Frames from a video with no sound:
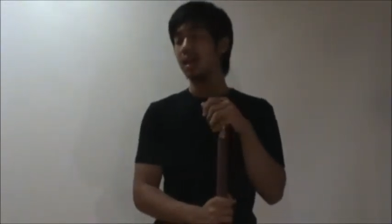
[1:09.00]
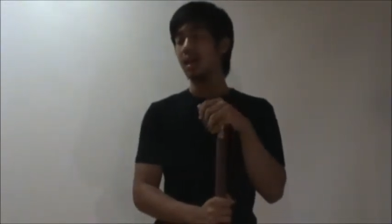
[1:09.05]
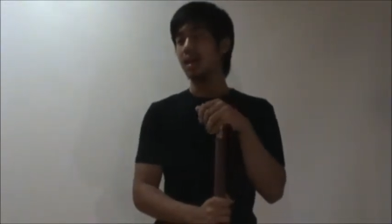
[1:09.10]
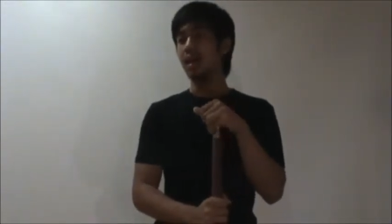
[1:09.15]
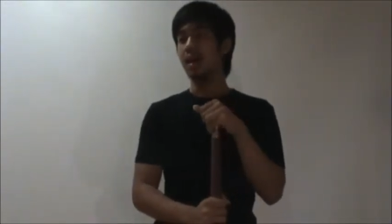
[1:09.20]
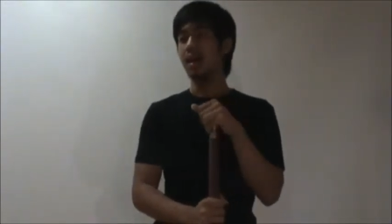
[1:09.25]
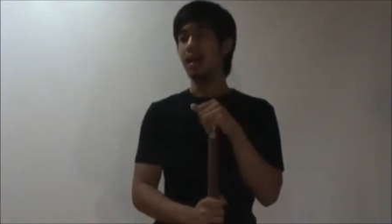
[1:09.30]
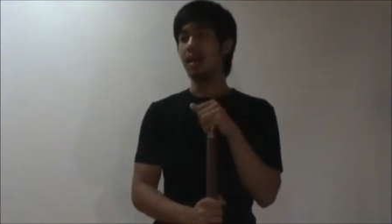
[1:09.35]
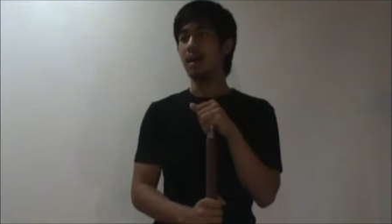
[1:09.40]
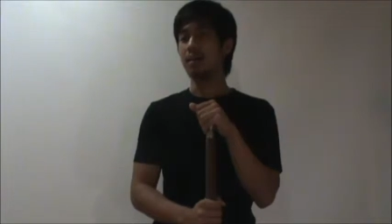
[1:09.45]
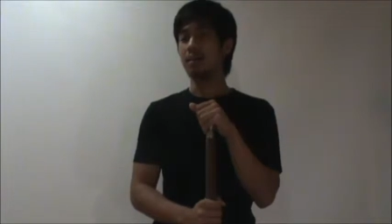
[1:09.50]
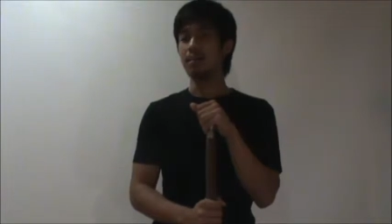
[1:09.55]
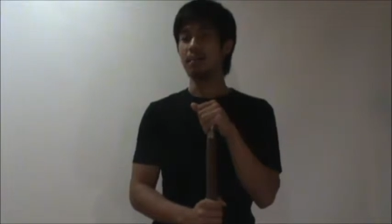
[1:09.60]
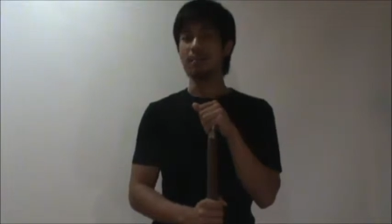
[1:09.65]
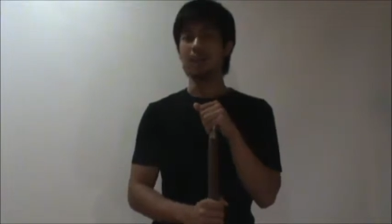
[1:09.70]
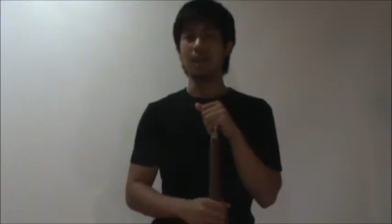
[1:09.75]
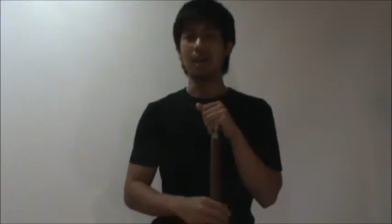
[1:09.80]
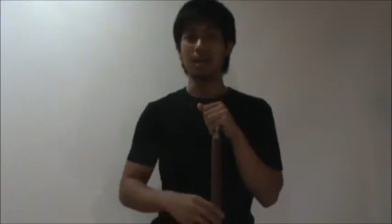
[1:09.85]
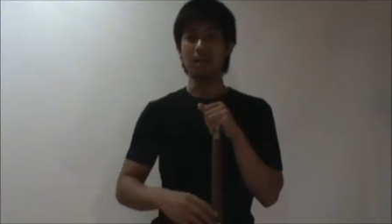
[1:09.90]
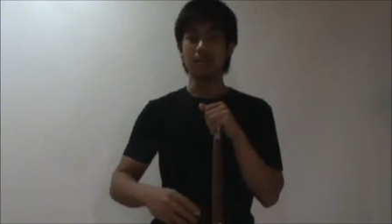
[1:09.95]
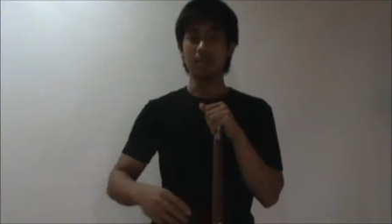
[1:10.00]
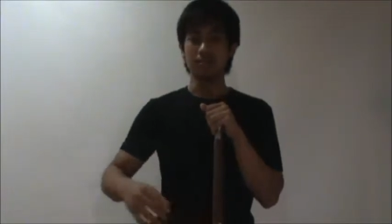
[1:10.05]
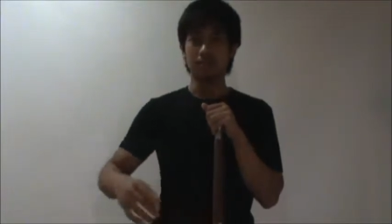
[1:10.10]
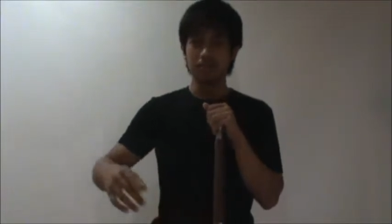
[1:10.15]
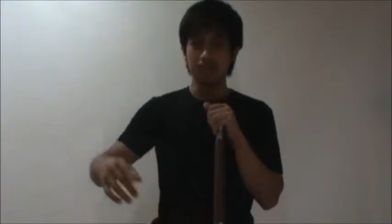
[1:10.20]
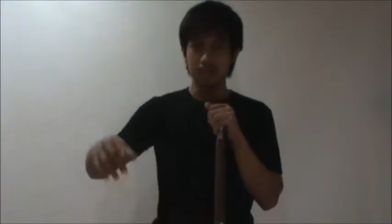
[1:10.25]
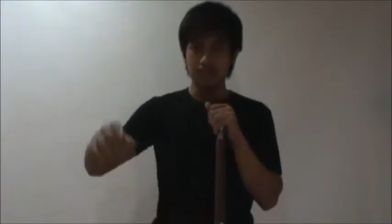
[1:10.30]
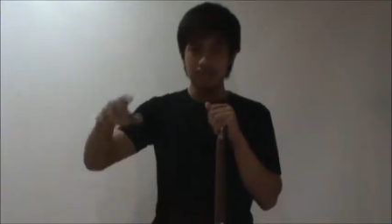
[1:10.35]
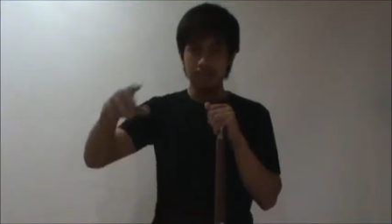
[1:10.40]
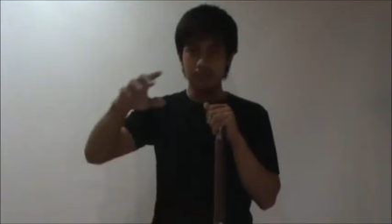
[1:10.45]
I'll
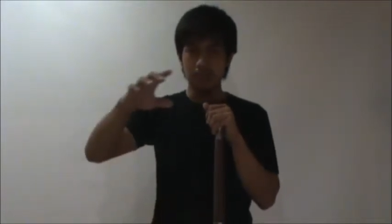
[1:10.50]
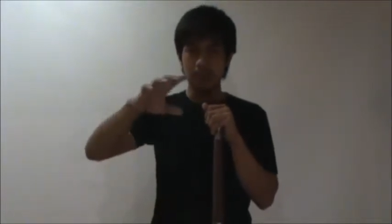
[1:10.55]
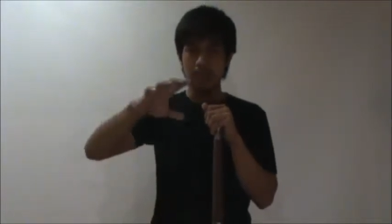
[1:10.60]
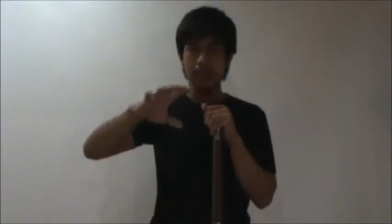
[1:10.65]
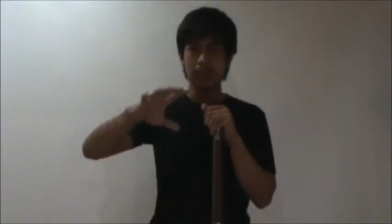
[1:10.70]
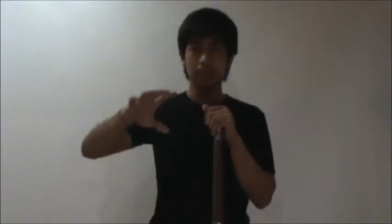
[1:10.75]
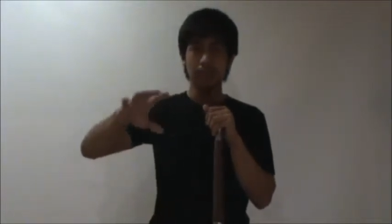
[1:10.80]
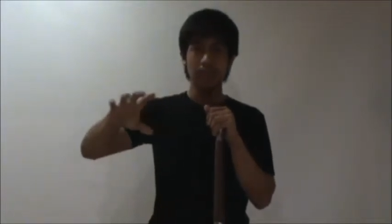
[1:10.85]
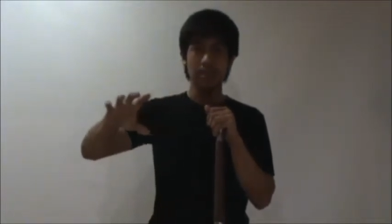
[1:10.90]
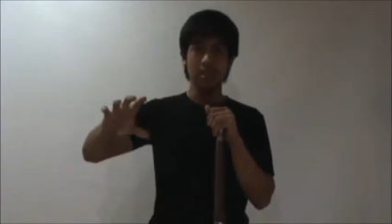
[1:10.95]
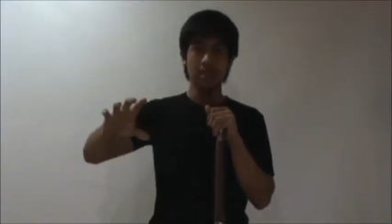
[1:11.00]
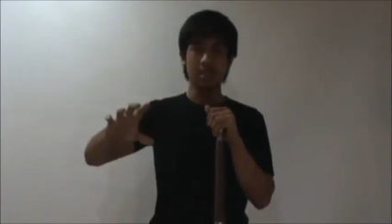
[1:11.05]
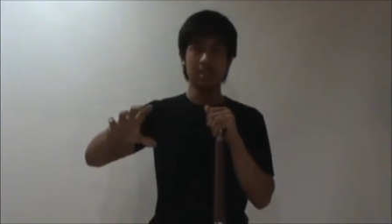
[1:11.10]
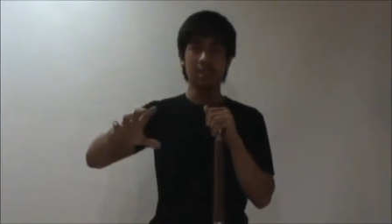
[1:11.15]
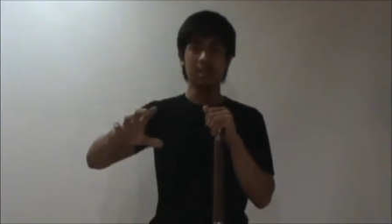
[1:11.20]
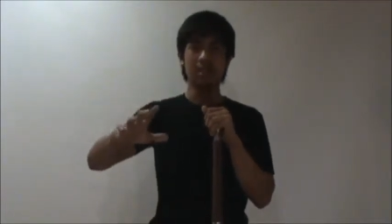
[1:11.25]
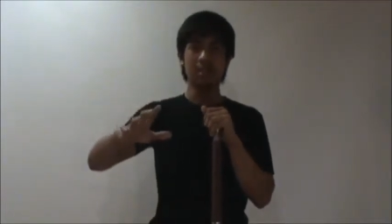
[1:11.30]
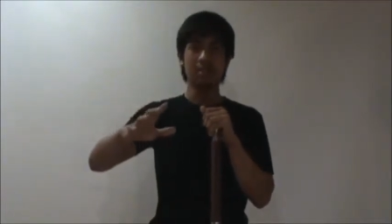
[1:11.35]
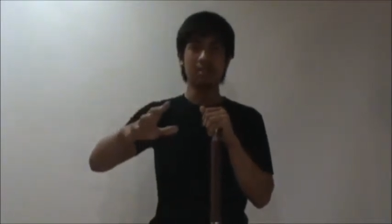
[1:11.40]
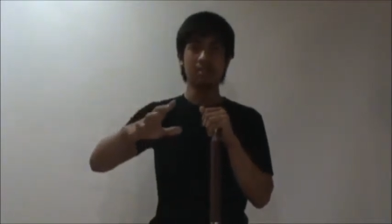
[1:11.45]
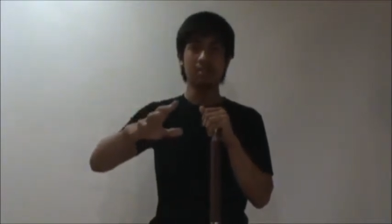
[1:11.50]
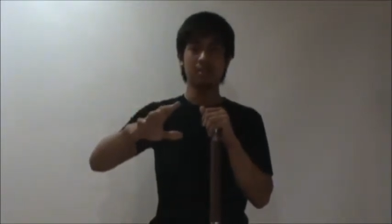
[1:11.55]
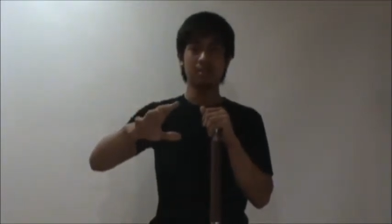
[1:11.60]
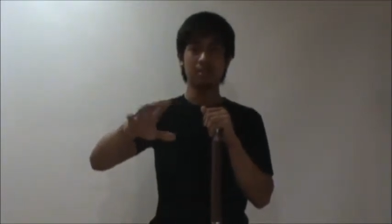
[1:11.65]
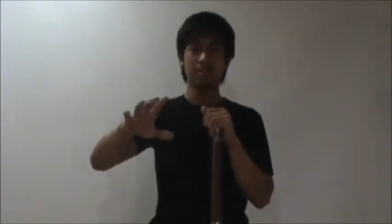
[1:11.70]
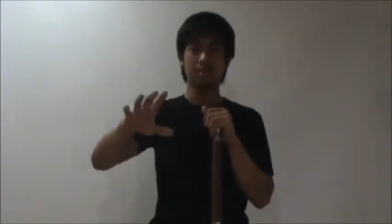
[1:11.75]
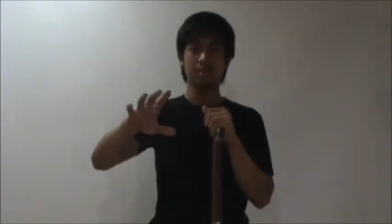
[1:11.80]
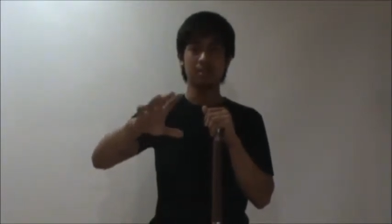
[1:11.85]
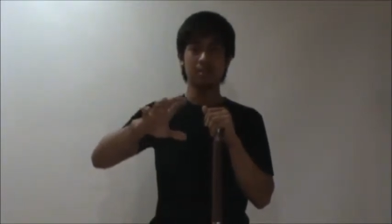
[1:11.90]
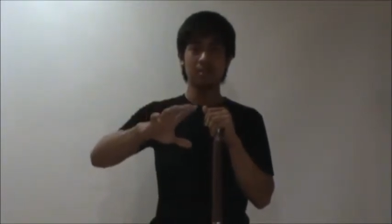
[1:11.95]
put a picture
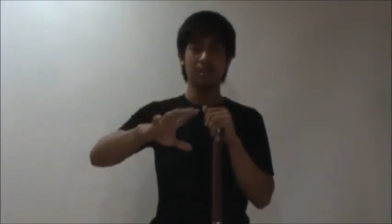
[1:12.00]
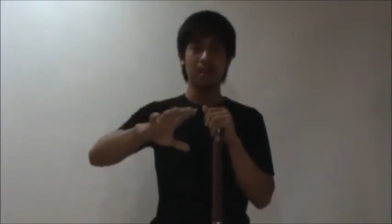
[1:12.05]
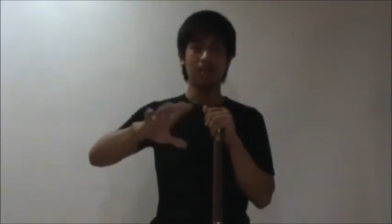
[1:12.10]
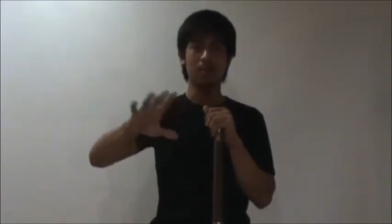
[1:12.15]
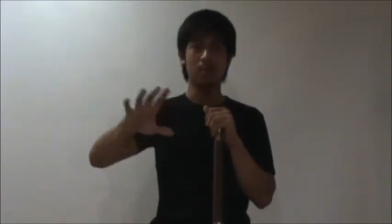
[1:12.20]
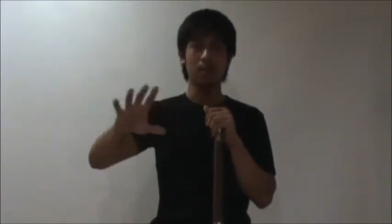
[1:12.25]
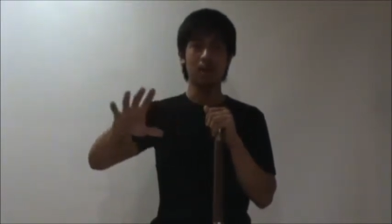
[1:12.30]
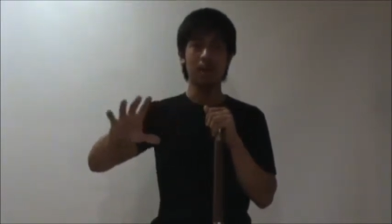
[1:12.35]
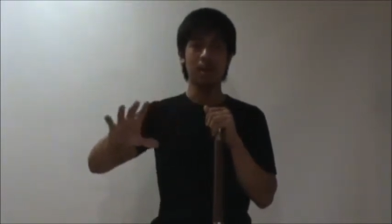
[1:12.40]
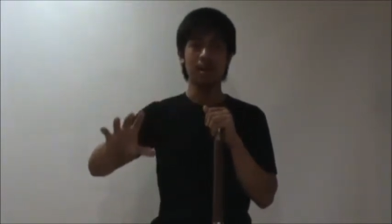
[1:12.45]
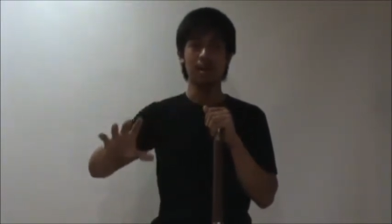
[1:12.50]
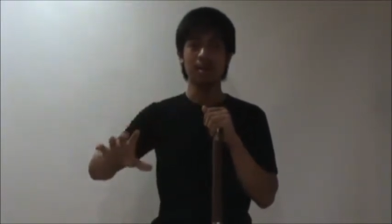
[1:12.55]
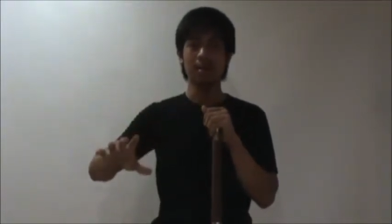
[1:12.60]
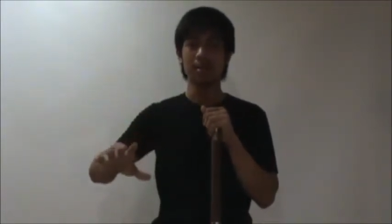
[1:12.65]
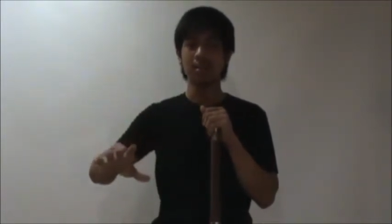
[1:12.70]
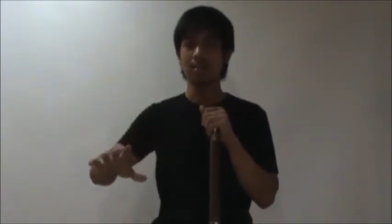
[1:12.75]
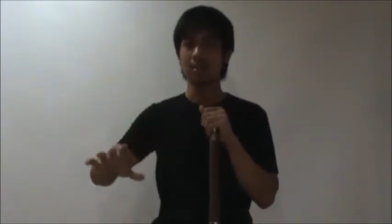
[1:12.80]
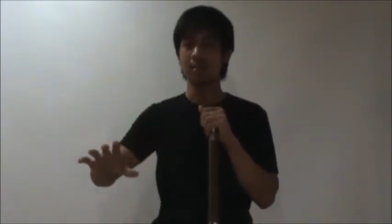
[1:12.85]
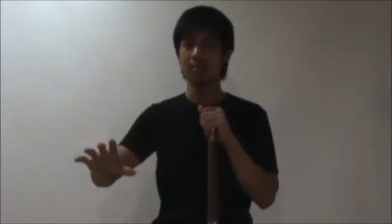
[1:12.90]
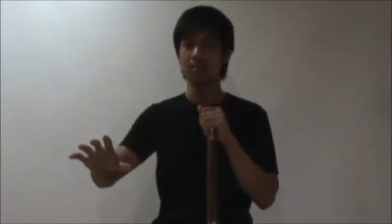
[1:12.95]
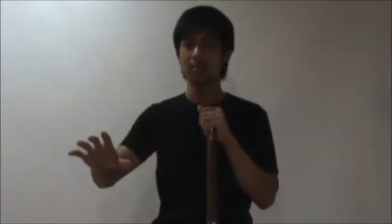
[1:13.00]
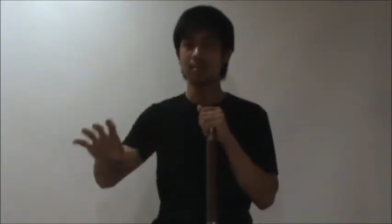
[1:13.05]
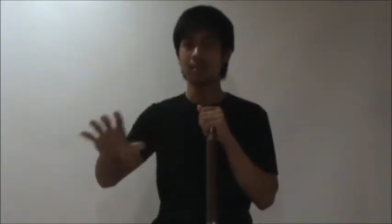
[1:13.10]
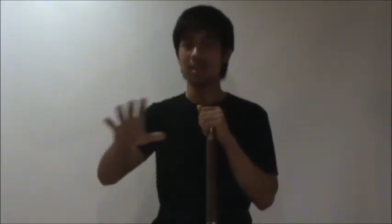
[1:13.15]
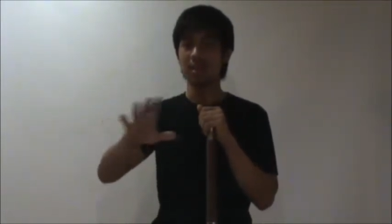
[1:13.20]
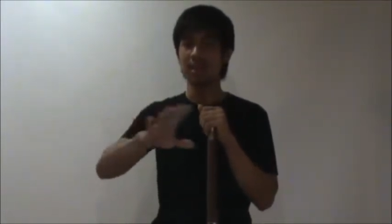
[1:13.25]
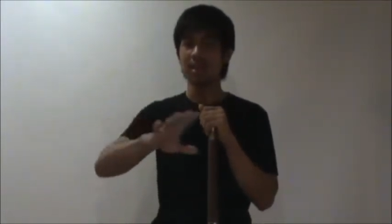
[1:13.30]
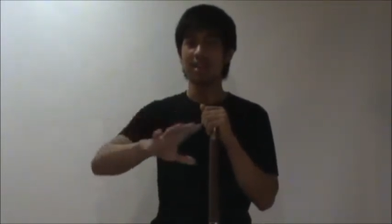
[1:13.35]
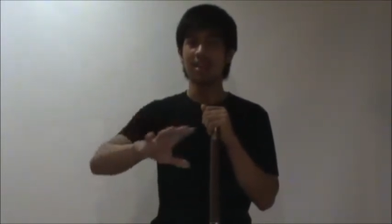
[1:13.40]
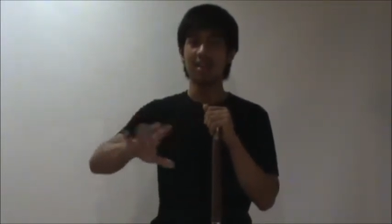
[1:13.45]
somewhere
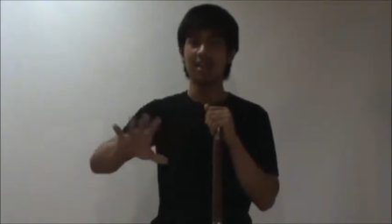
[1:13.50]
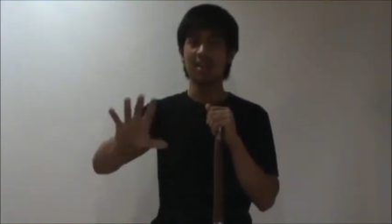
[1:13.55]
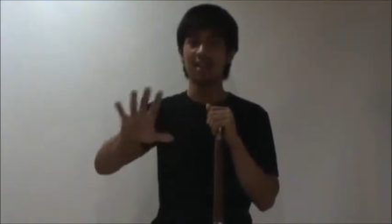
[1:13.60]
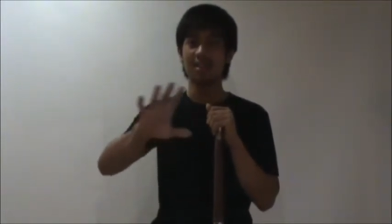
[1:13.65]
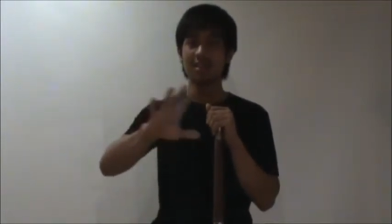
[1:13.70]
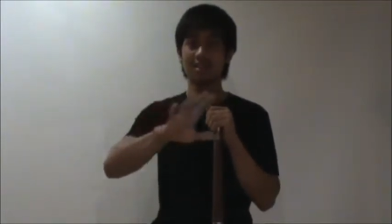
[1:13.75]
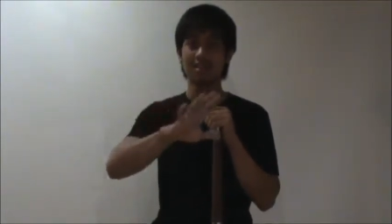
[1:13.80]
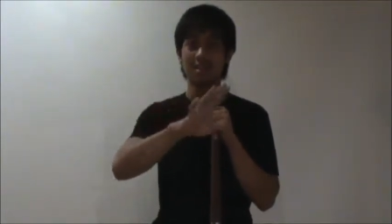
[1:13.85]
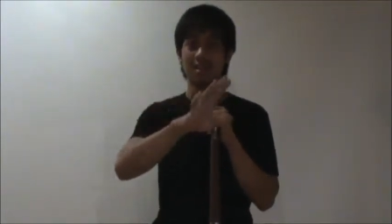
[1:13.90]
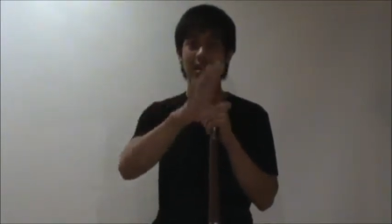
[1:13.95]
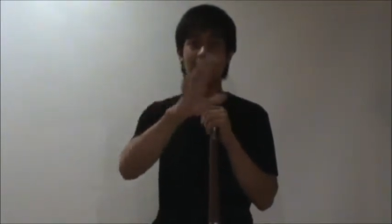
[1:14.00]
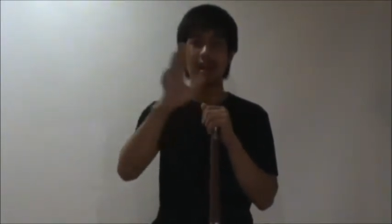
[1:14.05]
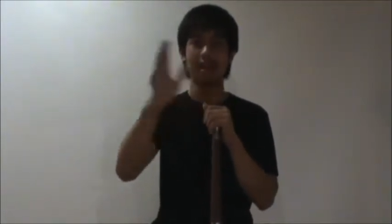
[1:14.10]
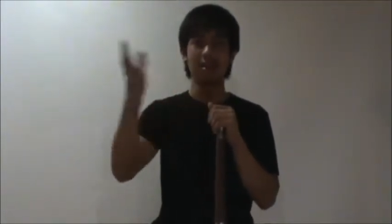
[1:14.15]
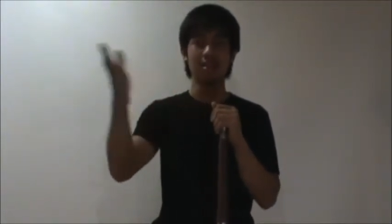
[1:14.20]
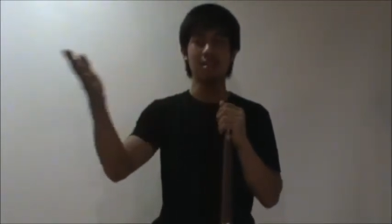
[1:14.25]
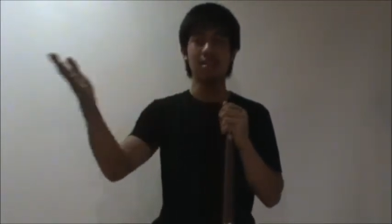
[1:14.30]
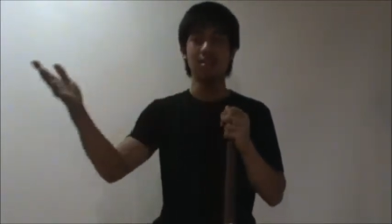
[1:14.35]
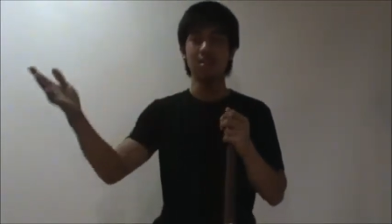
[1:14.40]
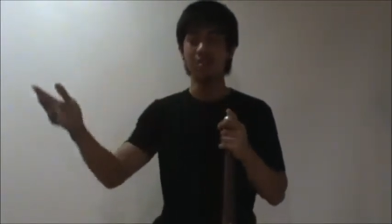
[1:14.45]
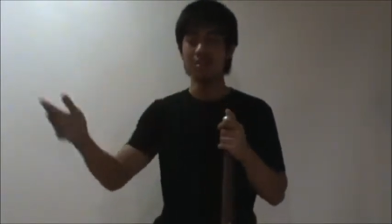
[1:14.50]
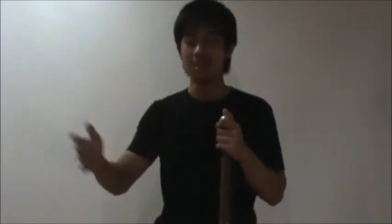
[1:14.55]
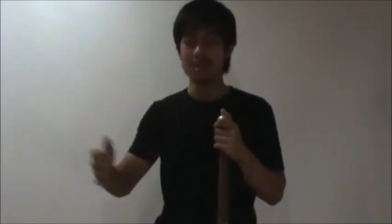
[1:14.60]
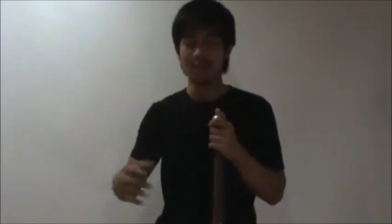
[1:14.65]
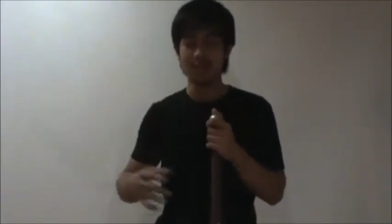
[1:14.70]
here, I don't know,